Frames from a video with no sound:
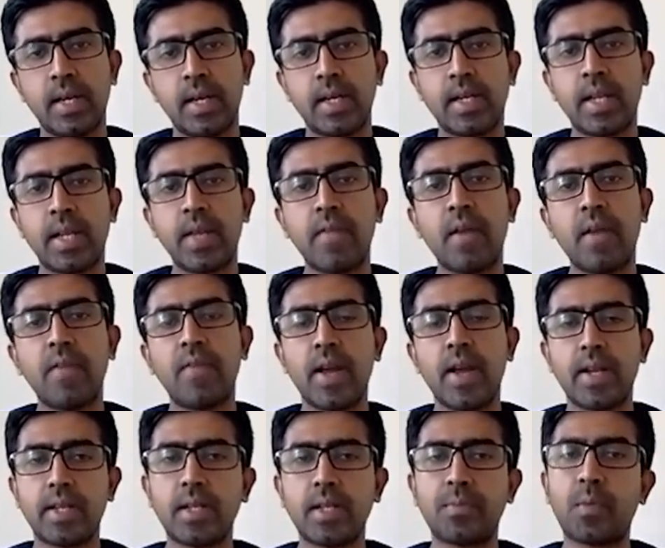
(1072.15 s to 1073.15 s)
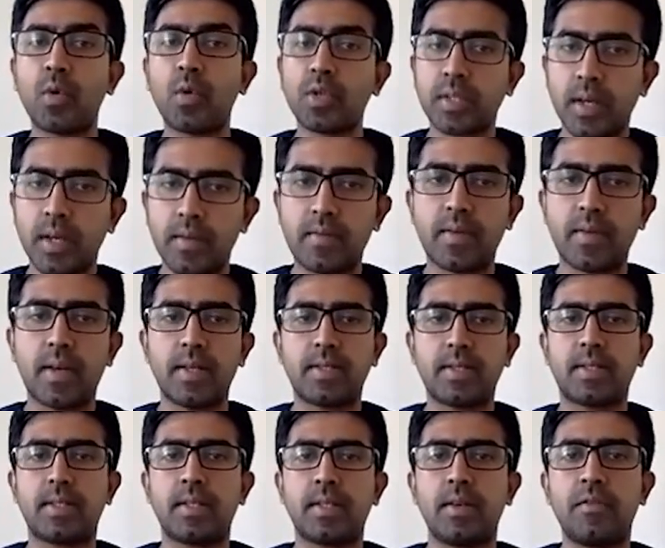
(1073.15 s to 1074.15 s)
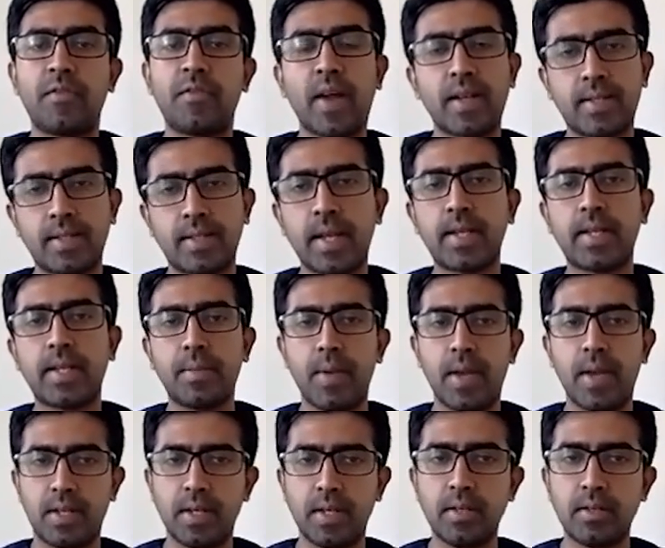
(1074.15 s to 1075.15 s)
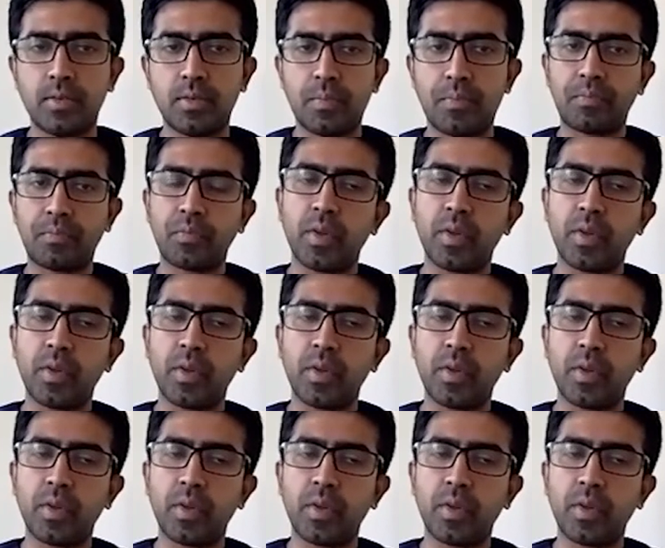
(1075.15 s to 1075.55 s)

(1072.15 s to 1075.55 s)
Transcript: T1 weighted post-contrast fat-sat images,